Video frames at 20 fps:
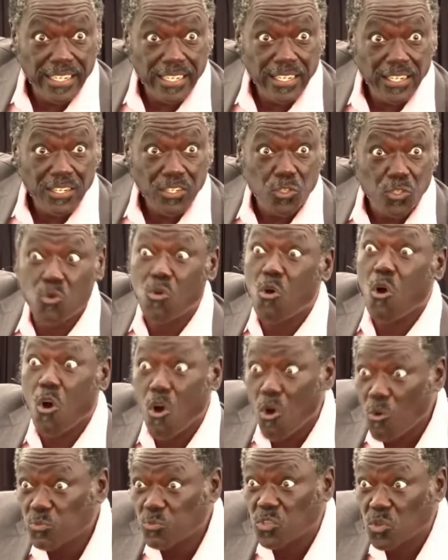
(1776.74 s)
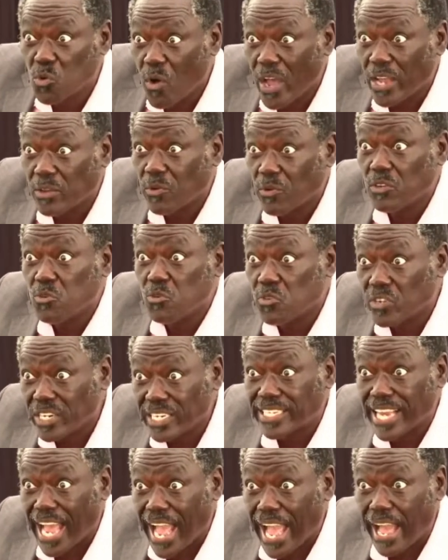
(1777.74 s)
to go home squared when you
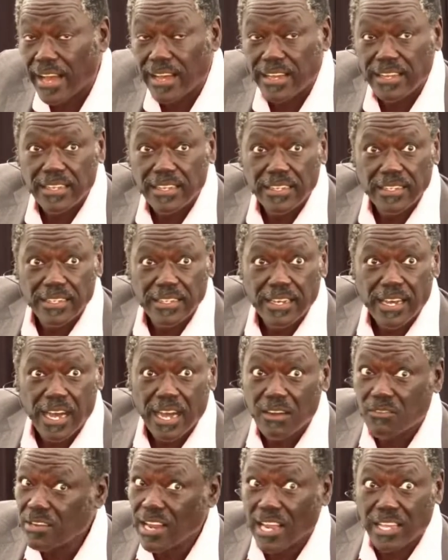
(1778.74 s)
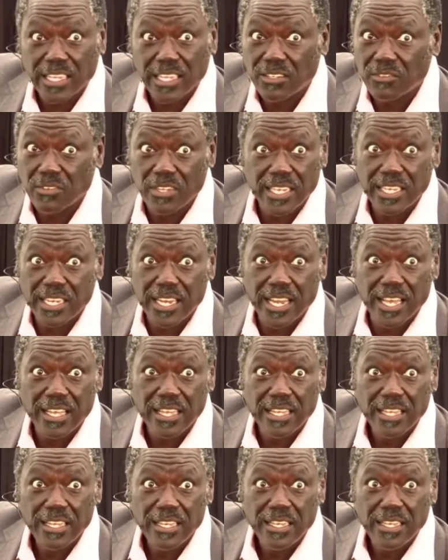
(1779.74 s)
retire. Hakuna kitu ingine.
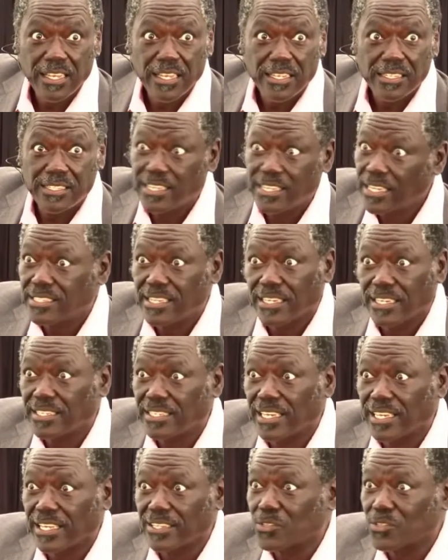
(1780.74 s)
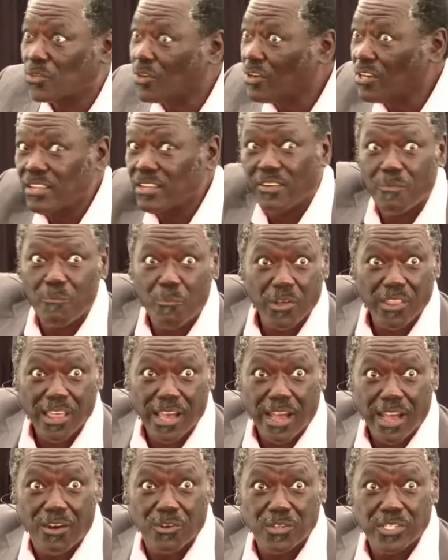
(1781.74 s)
It's just your ticket, so don't even bother
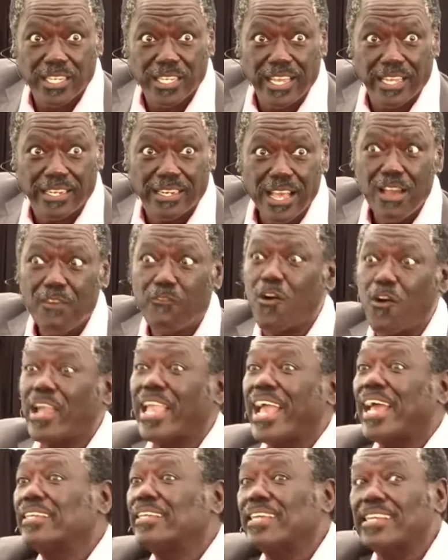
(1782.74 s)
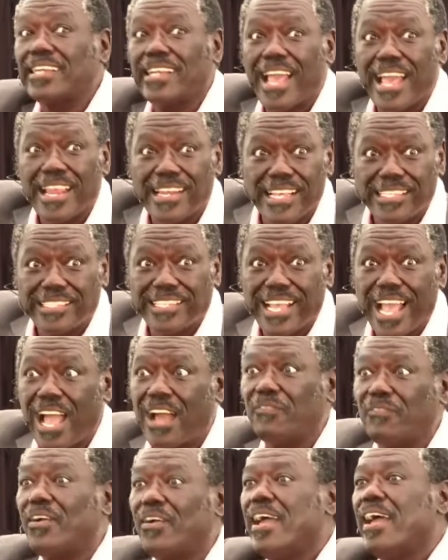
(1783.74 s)
counting it. Forget it,
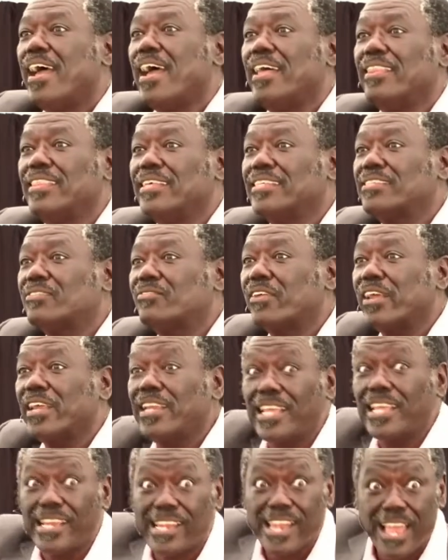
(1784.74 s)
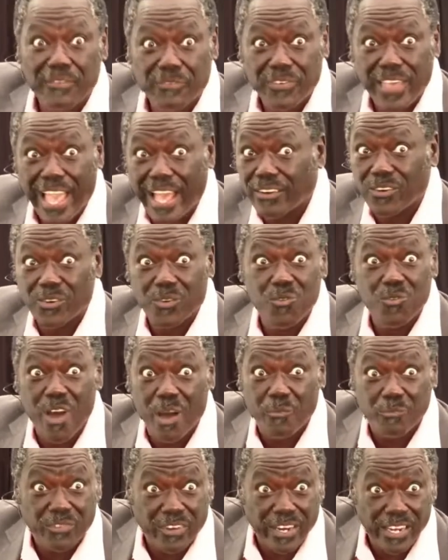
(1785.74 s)
NHIF and this training levy. I don't know who I'm
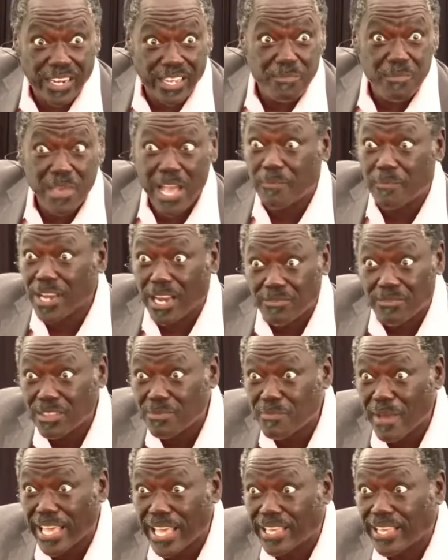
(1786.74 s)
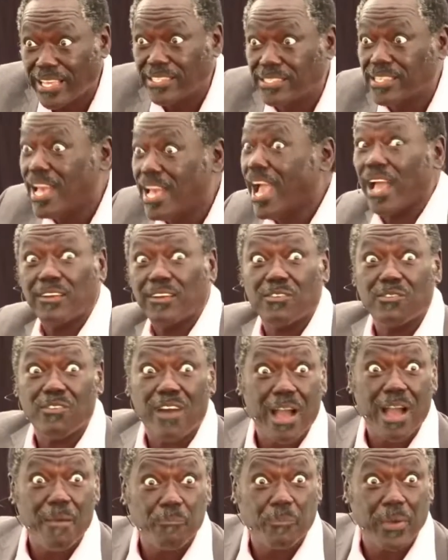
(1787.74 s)
training. Me, I'm done with my kids. I don't know why
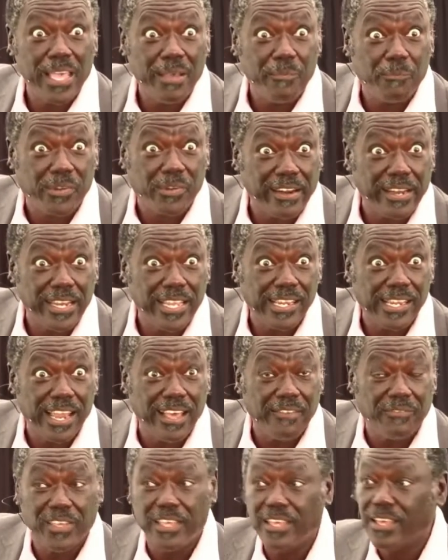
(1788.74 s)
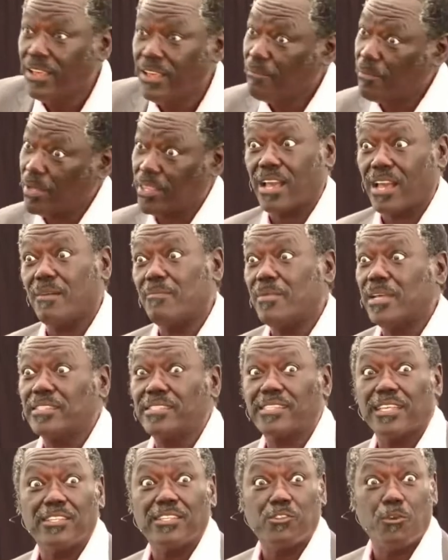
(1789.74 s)
I'm paying training levy, but the government
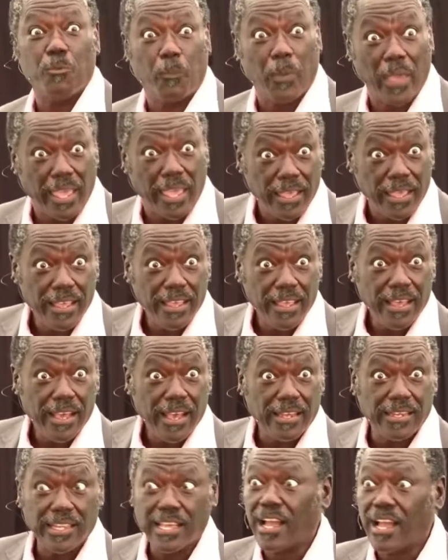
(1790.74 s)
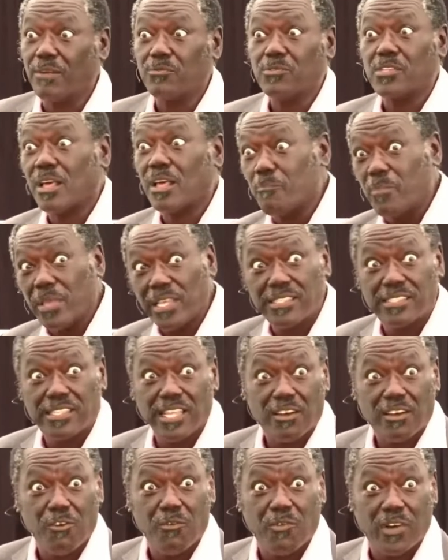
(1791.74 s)
says you pay. And he comes with a big
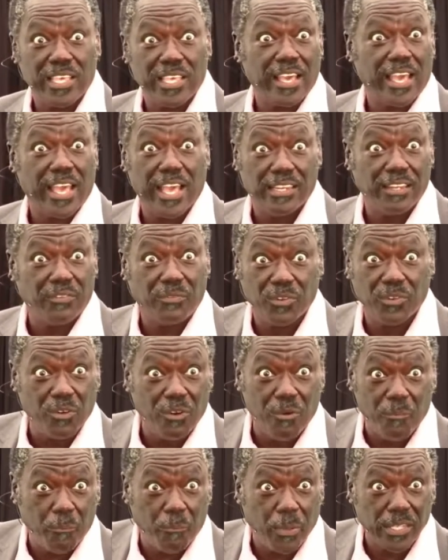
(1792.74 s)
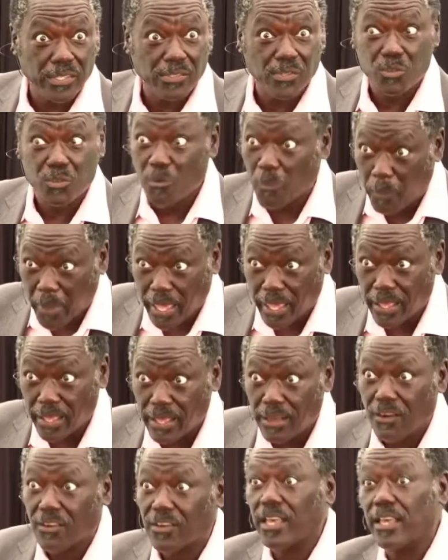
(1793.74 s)
stick over your head if you don't pay, so you pay.
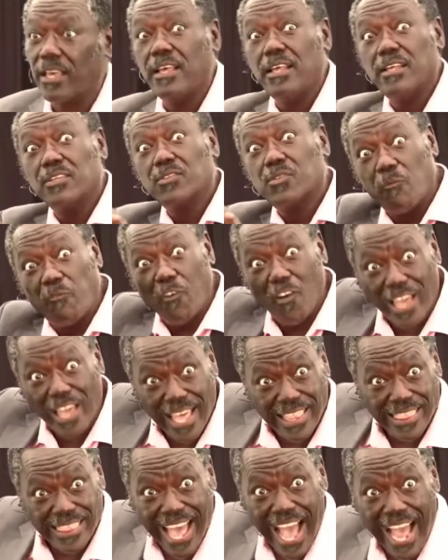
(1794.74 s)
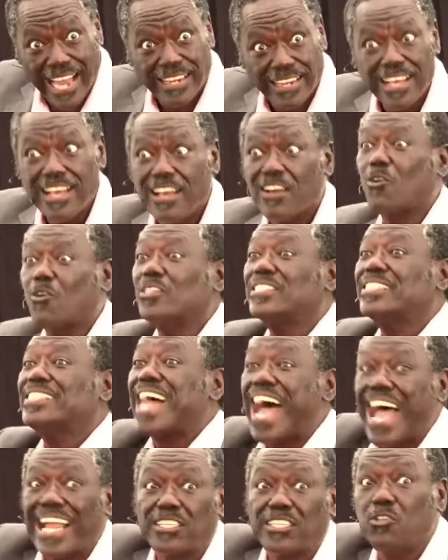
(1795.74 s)
Okay? So forget that, because
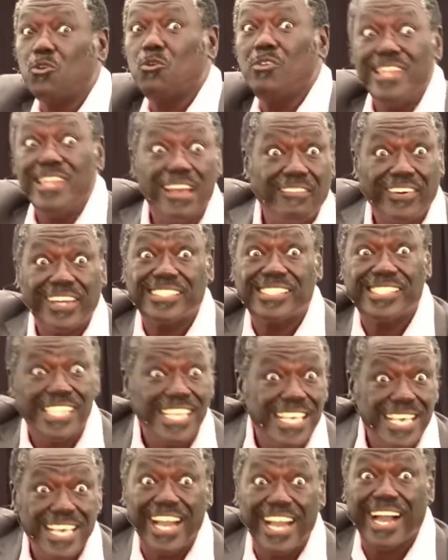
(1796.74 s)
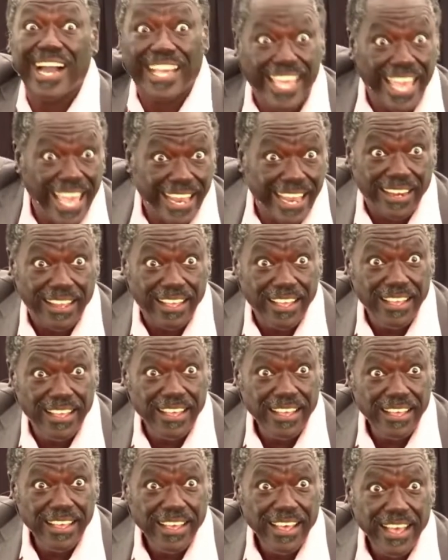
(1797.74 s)
that you'll never see again.
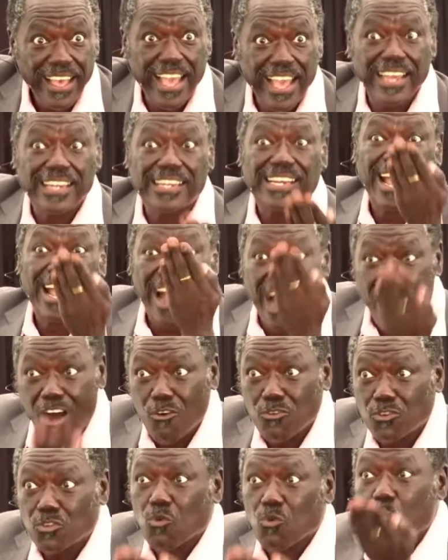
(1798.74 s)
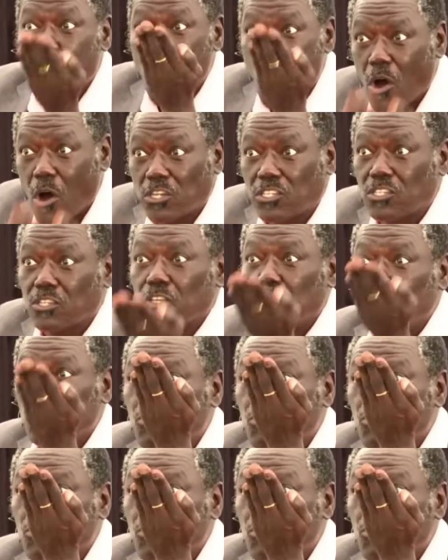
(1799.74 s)
And count what you